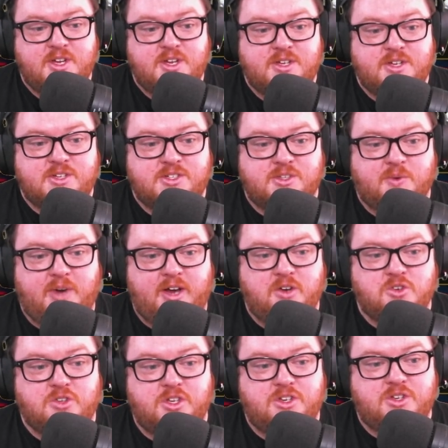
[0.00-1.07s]
So what I
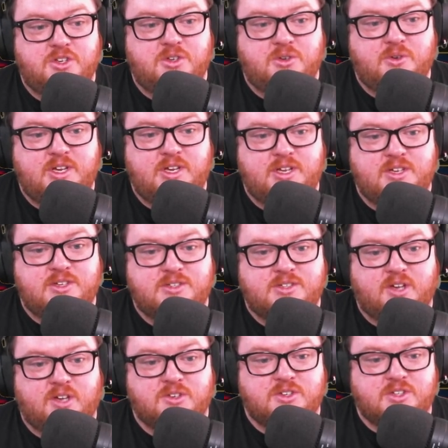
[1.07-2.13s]
usually do is
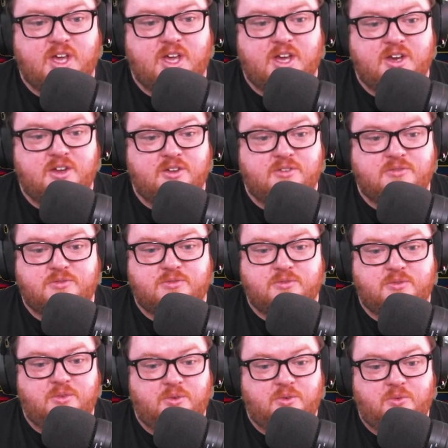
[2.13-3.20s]
I'll just kind of
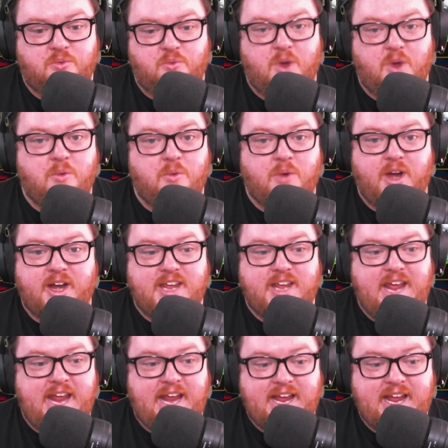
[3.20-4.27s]
run what I
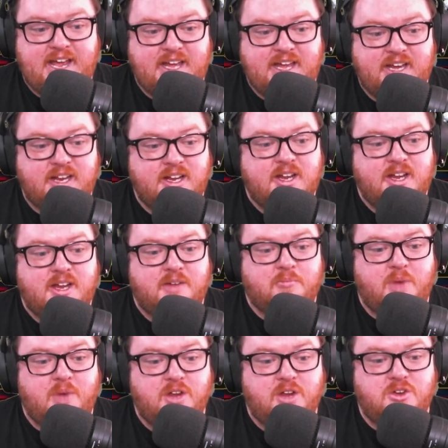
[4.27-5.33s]
can,
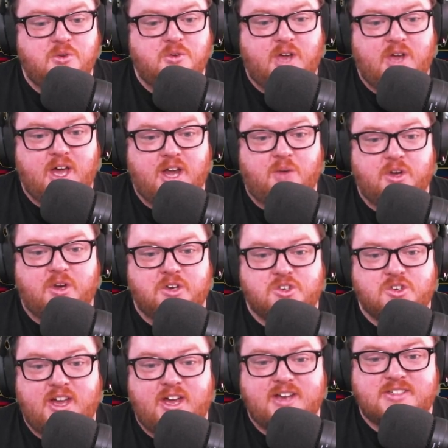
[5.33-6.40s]
but you do kind of want to
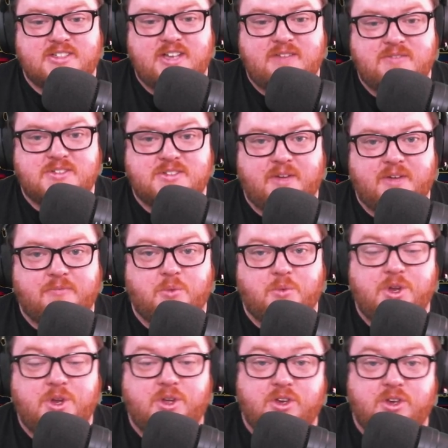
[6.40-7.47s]
try to save these up for when
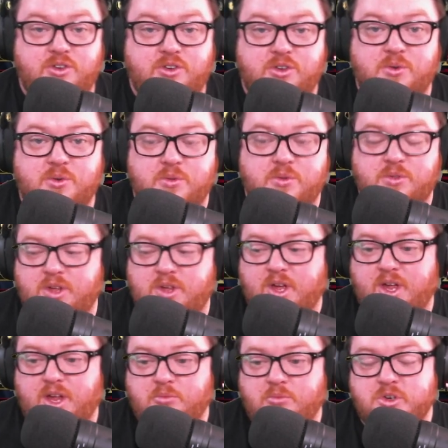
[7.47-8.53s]
you can do
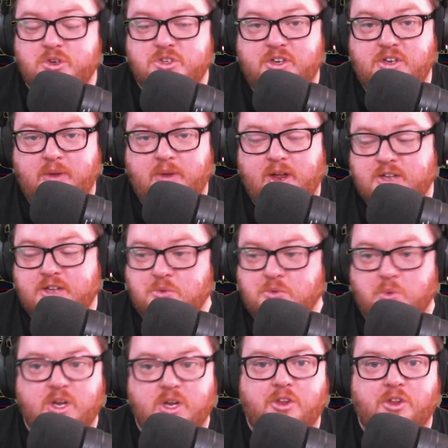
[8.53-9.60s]
the Bridge of the Demigods. But
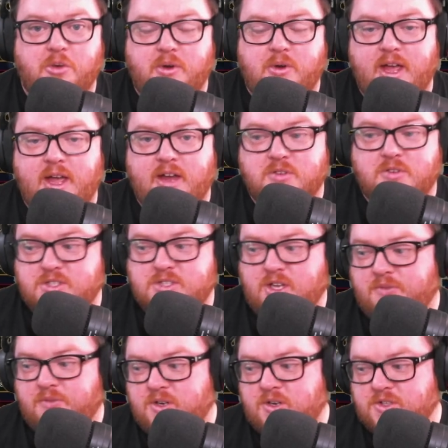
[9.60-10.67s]
we're getting a little bit ahead of ourselves
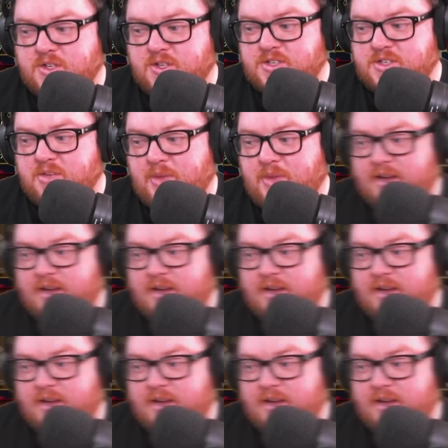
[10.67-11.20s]
here, so let's get back